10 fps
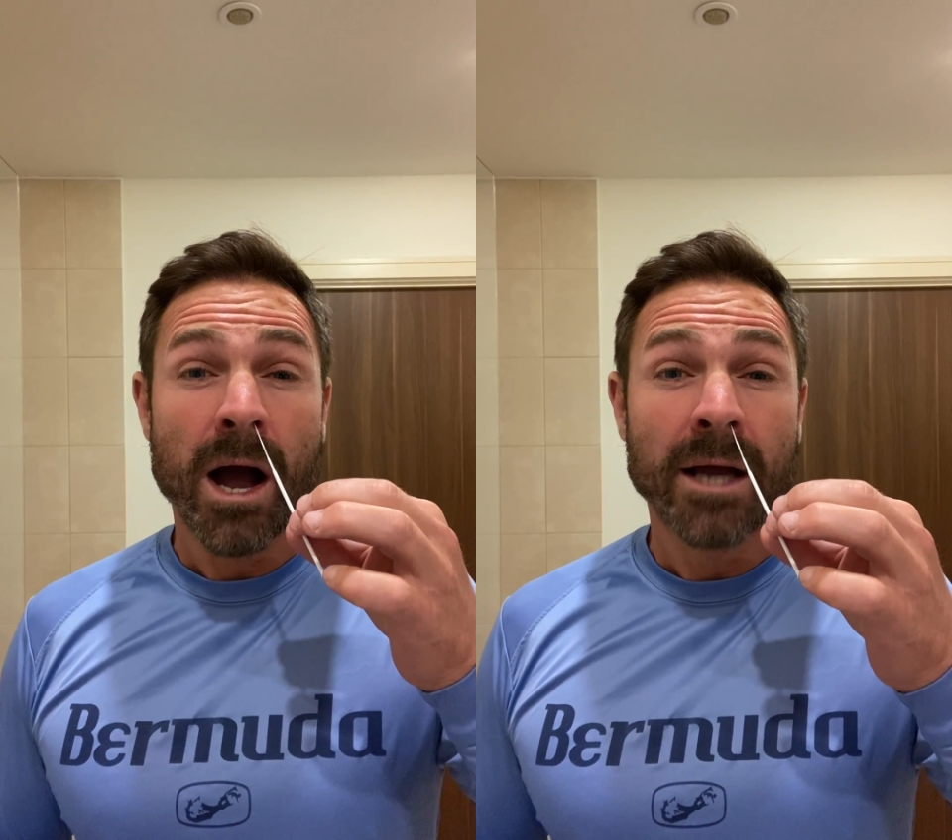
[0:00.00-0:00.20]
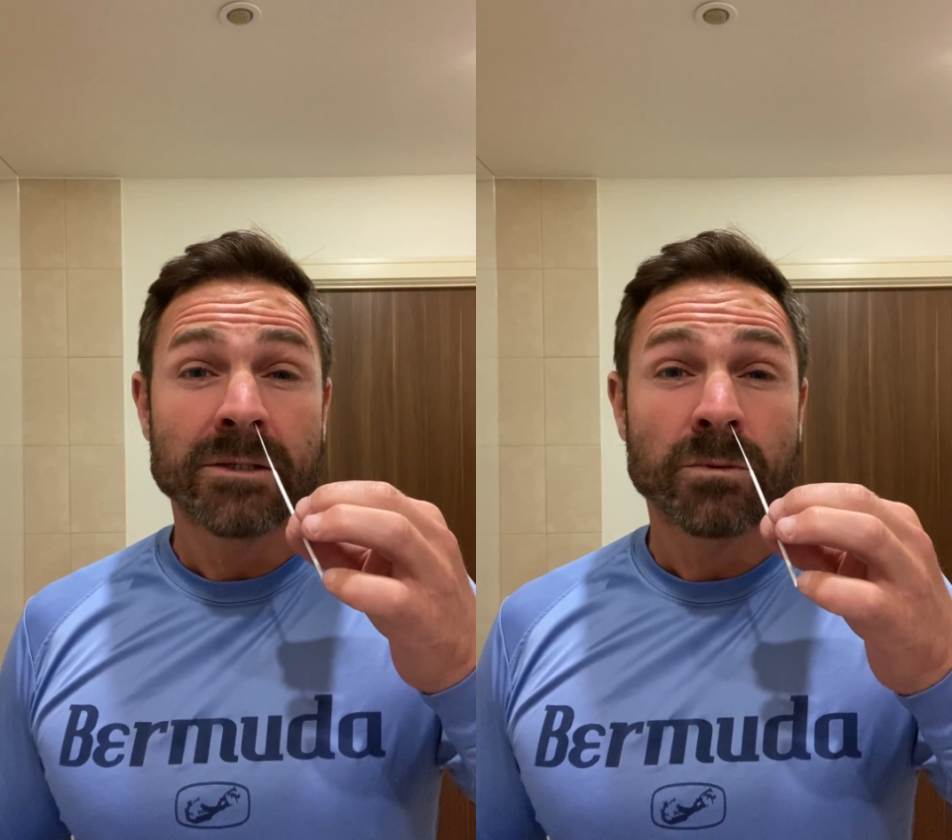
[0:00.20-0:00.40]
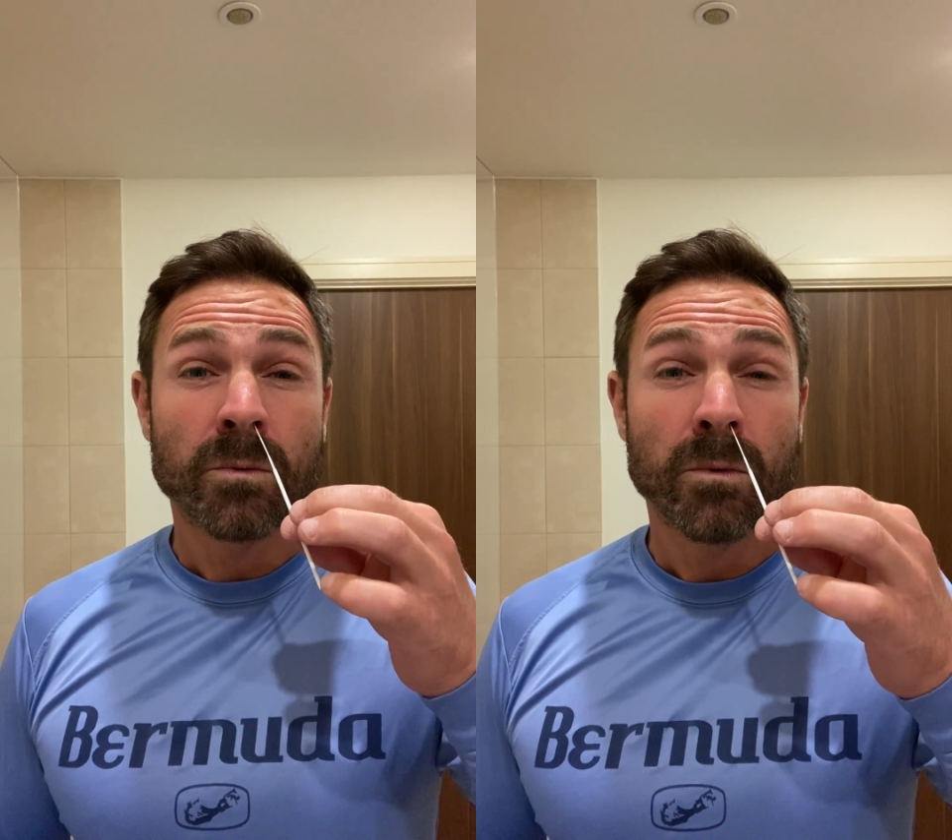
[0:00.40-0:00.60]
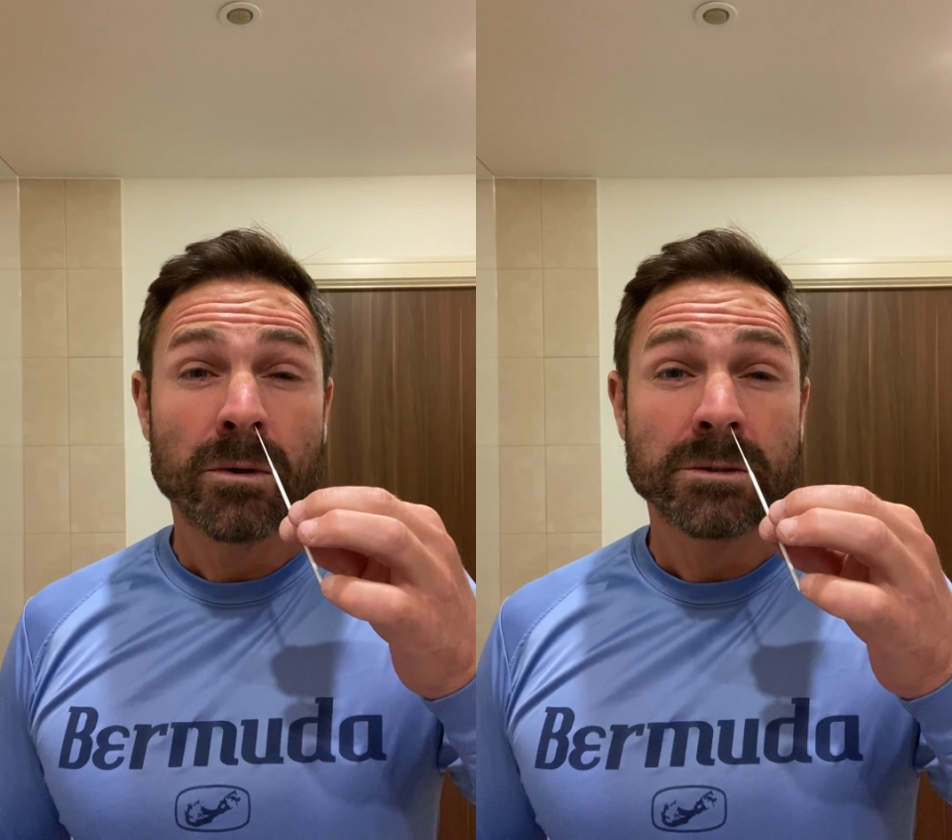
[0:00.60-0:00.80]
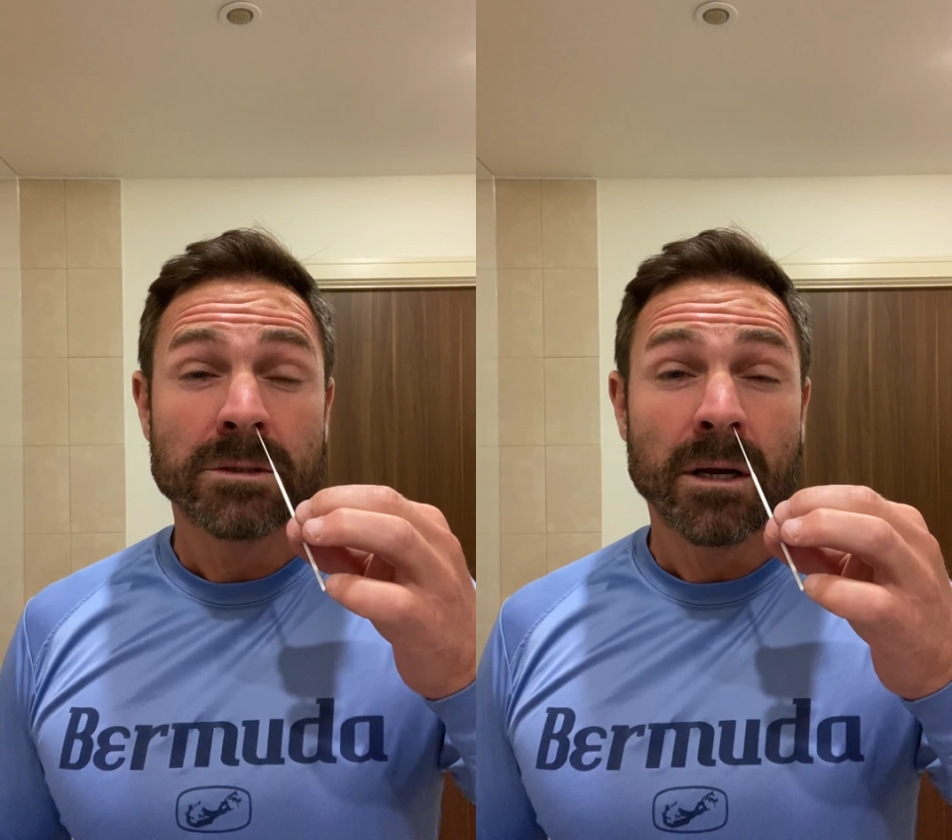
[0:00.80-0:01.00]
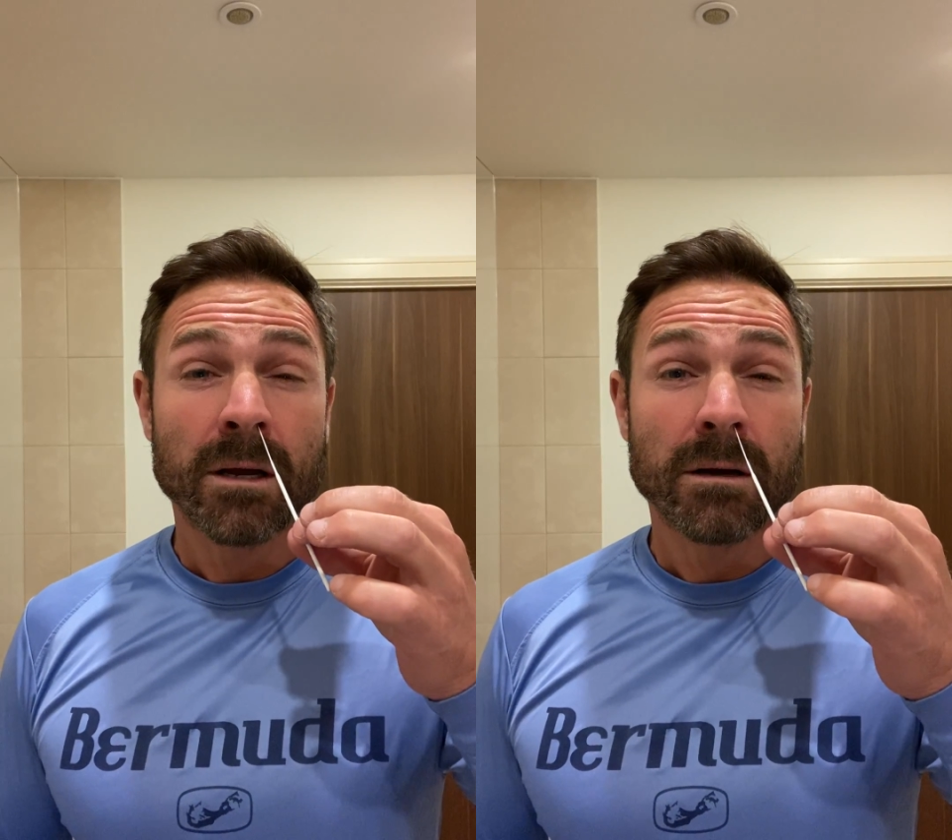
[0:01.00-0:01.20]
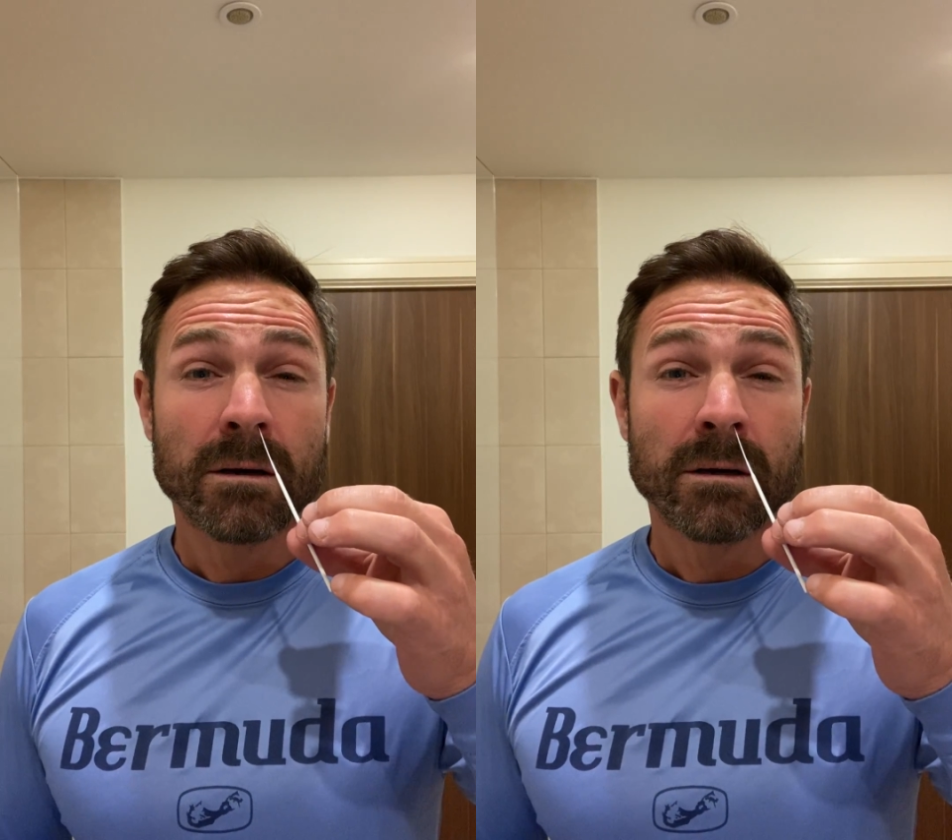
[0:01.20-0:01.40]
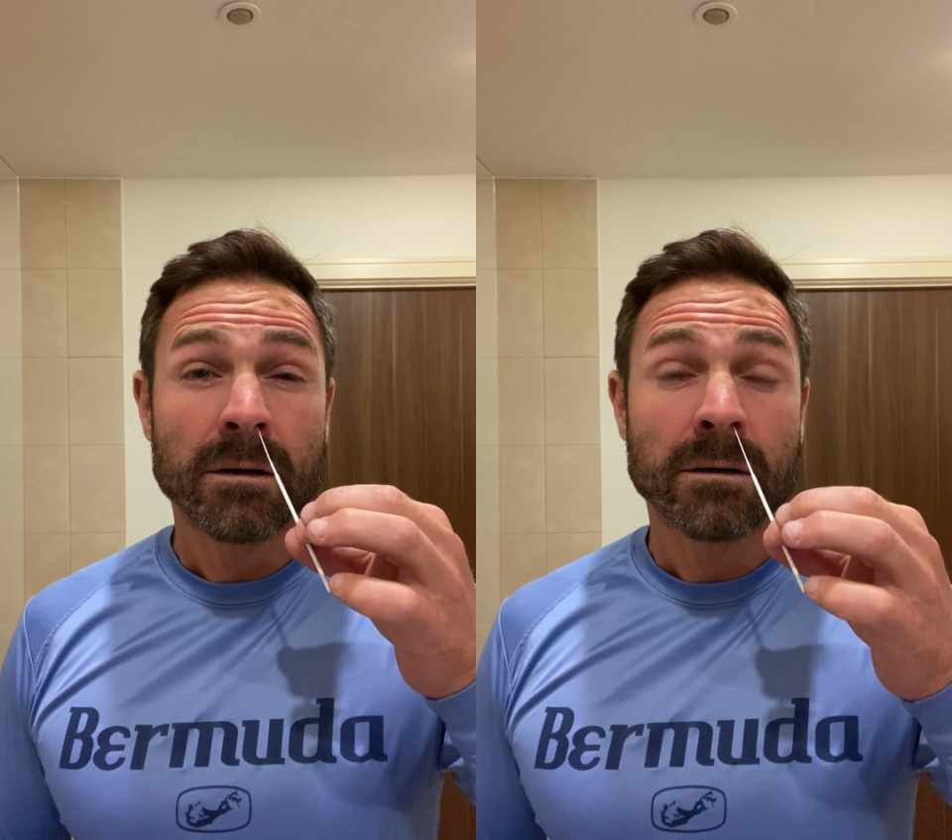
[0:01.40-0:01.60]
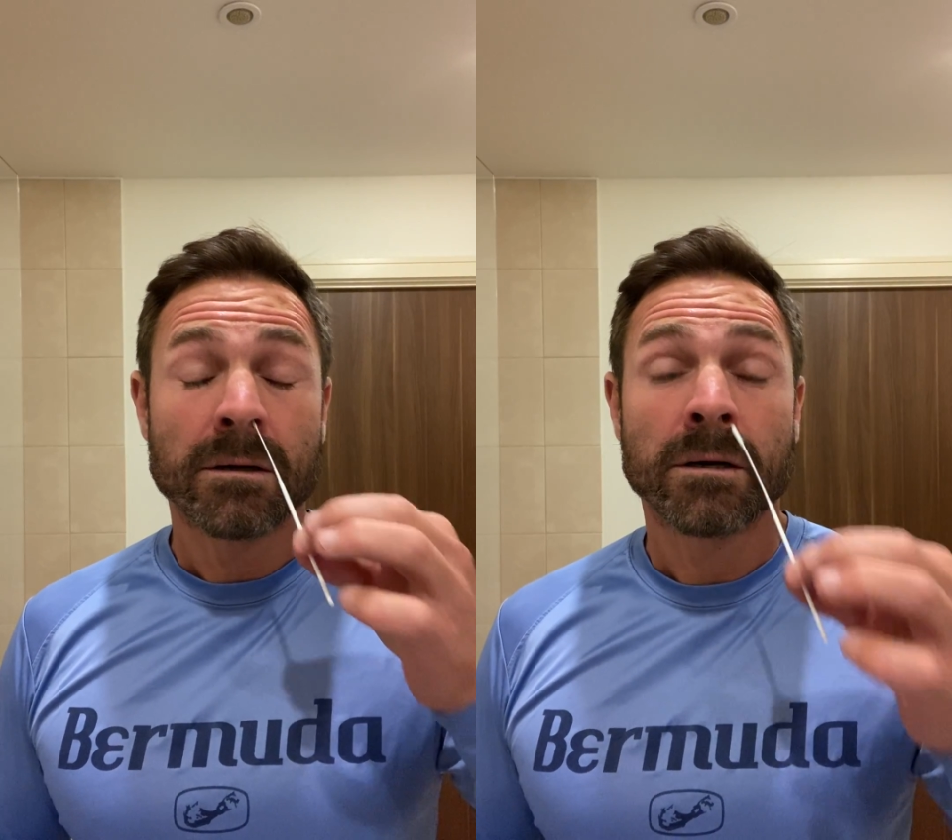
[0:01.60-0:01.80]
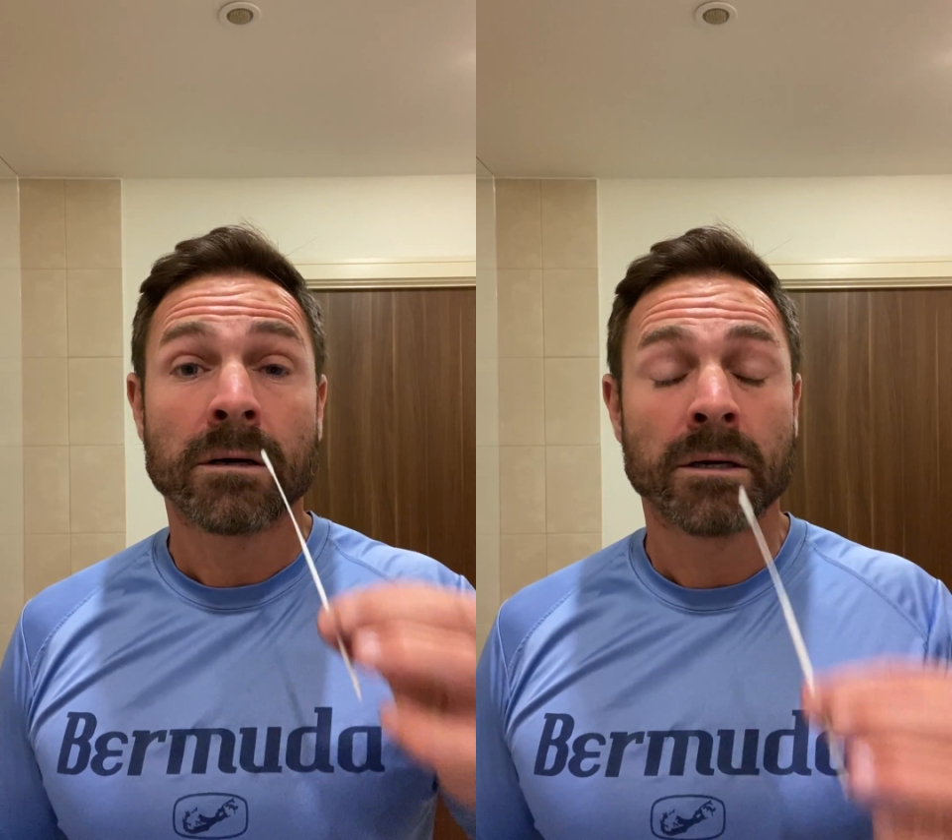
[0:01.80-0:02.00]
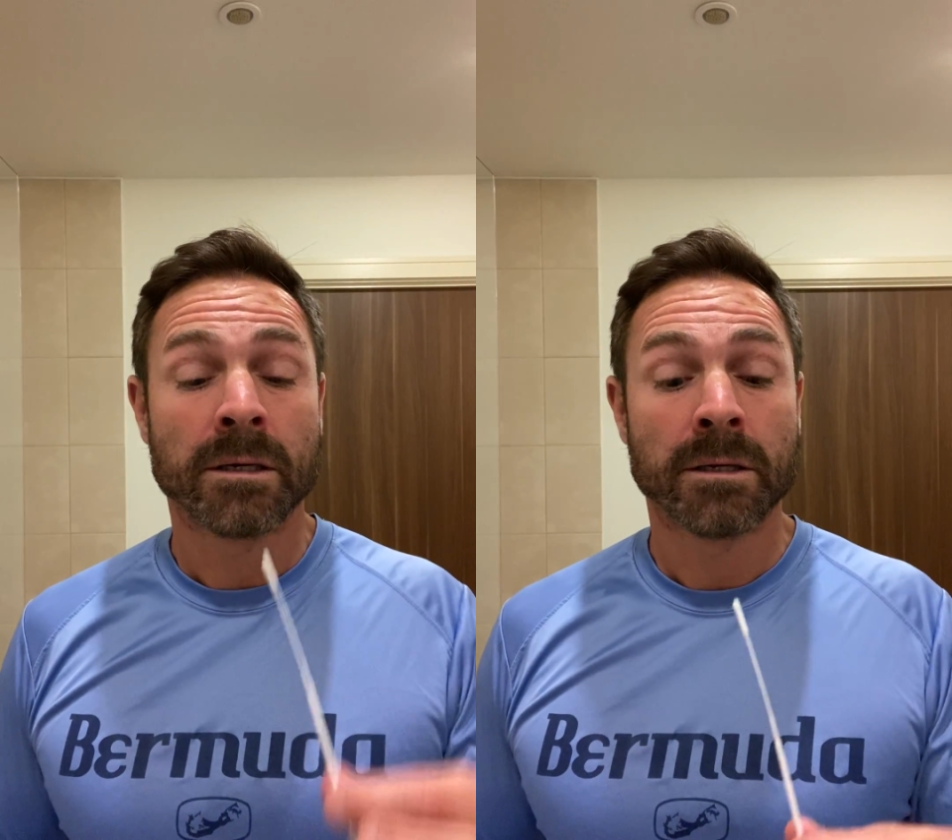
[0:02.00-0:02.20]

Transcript: eyes water. Oh.